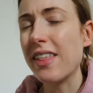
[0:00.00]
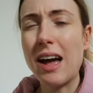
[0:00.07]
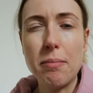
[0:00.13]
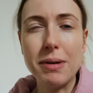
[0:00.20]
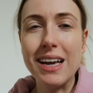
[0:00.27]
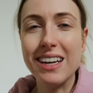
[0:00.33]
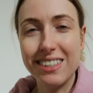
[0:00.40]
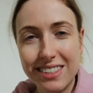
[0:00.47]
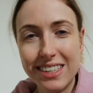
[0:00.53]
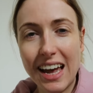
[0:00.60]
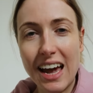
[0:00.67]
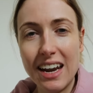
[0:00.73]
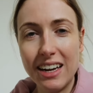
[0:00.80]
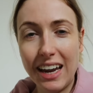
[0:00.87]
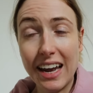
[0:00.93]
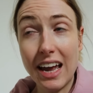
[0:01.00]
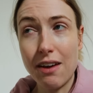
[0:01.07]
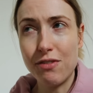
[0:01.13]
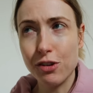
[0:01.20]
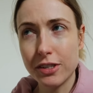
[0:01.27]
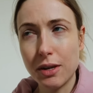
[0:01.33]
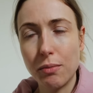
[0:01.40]
that being said, like
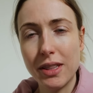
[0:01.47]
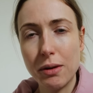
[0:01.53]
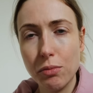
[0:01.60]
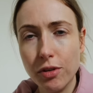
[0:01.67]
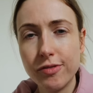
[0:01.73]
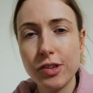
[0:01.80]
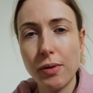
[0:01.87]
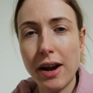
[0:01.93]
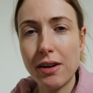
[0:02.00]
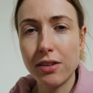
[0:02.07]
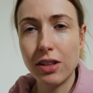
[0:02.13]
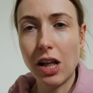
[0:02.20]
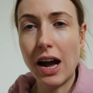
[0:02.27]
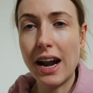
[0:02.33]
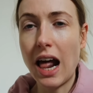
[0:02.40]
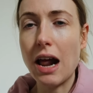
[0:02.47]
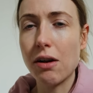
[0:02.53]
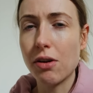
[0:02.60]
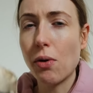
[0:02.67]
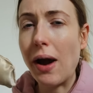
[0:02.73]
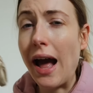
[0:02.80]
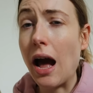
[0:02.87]
if you're someone that moves around a lot, I
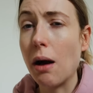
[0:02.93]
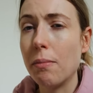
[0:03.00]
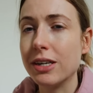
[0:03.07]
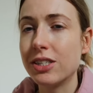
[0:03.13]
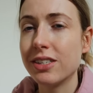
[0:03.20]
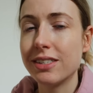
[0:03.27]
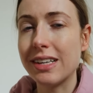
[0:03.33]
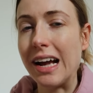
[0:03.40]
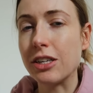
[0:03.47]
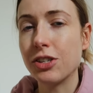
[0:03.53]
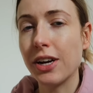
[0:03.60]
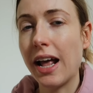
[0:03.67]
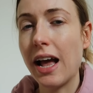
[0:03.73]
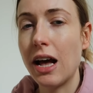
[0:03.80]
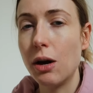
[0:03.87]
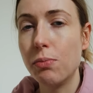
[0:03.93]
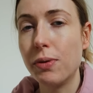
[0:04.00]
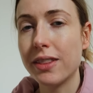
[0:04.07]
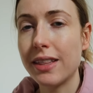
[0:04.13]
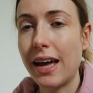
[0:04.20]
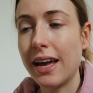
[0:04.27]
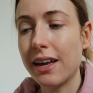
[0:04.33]
don't know how much this is actually gonna help
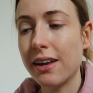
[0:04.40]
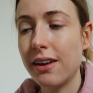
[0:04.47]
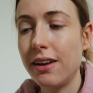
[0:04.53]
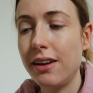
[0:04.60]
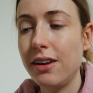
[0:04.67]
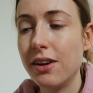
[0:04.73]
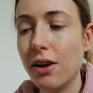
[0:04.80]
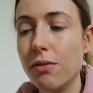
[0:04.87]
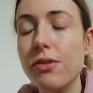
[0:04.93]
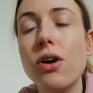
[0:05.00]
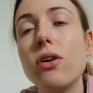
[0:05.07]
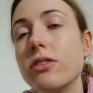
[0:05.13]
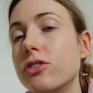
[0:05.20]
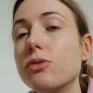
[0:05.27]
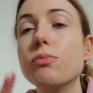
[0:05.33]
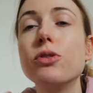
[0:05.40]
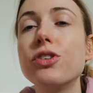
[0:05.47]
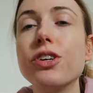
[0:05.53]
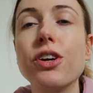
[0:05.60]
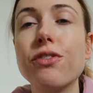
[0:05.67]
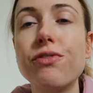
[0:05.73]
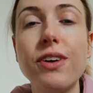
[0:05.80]
with like, you know, not
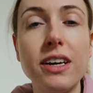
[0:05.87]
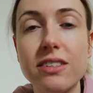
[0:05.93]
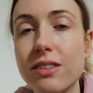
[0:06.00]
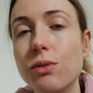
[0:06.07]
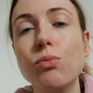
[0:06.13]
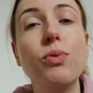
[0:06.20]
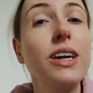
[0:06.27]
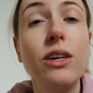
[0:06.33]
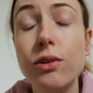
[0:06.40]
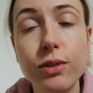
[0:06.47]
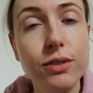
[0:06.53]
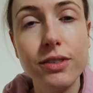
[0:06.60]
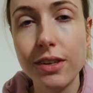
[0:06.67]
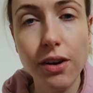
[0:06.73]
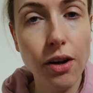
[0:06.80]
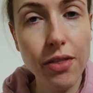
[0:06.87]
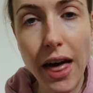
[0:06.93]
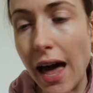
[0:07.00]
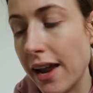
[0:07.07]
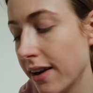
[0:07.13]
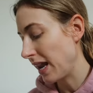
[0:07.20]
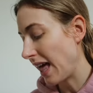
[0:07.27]
smushing your face and wrinkles and all
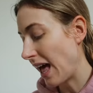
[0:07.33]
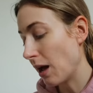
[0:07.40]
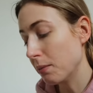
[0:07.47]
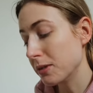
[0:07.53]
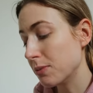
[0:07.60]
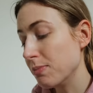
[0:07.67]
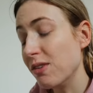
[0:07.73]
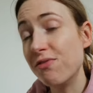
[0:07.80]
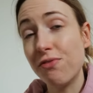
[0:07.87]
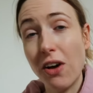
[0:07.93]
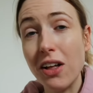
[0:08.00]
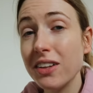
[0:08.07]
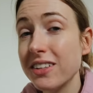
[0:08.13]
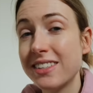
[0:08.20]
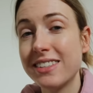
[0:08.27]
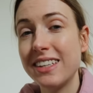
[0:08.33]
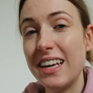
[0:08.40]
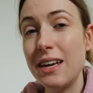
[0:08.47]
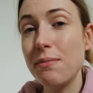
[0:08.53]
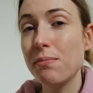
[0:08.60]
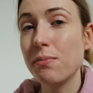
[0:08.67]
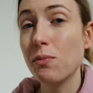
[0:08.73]
that. But it helps me fall
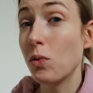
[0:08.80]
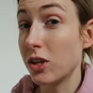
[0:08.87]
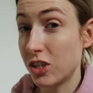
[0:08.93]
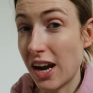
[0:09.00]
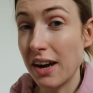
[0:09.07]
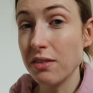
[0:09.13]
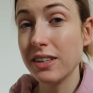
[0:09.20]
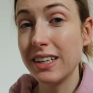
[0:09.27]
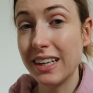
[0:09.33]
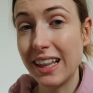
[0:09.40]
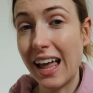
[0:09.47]
asleep, which I really